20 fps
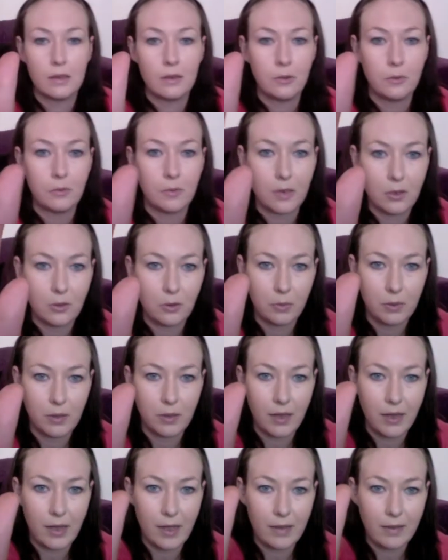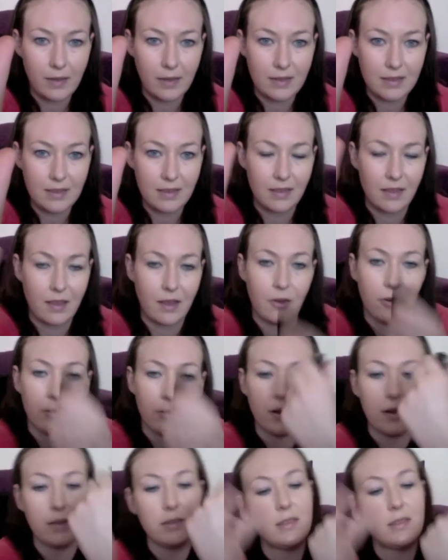when you apply it. That's it there, and